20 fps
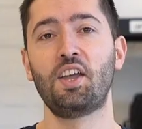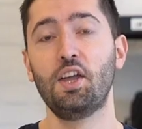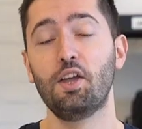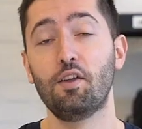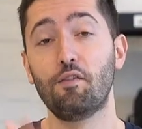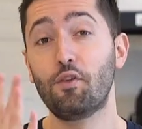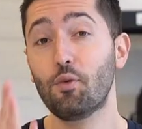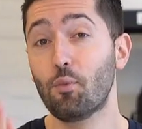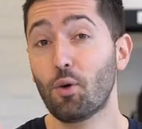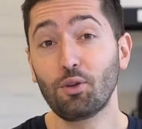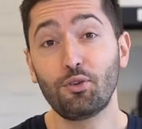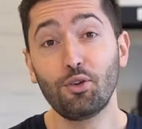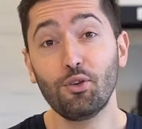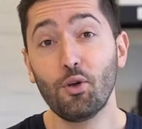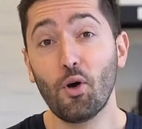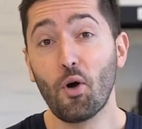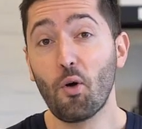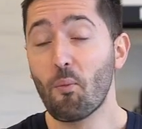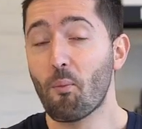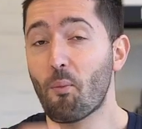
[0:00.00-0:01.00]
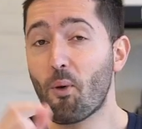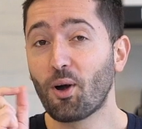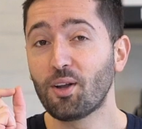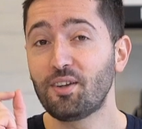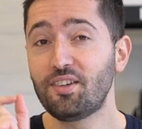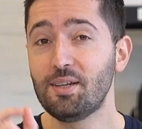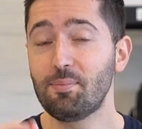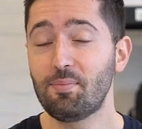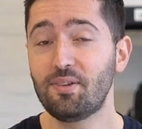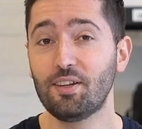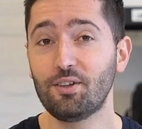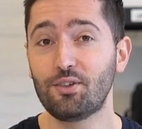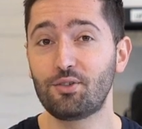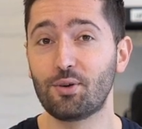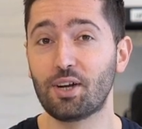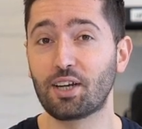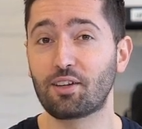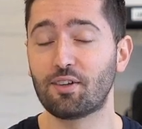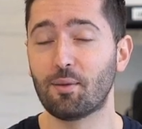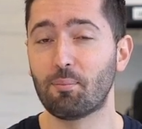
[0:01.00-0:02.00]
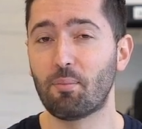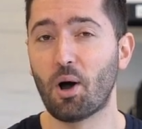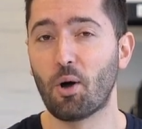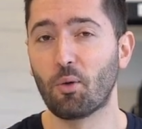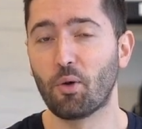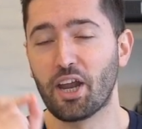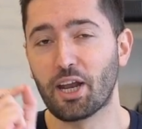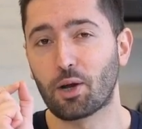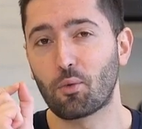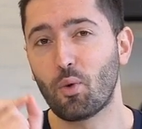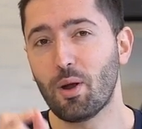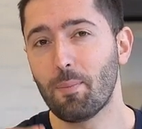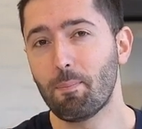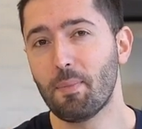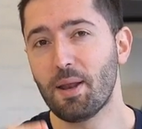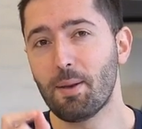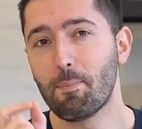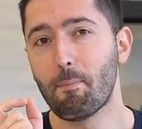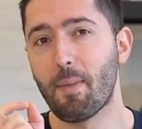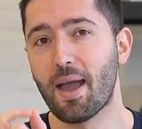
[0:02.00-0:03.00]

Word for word: If you want to know more tips and tricks about equipment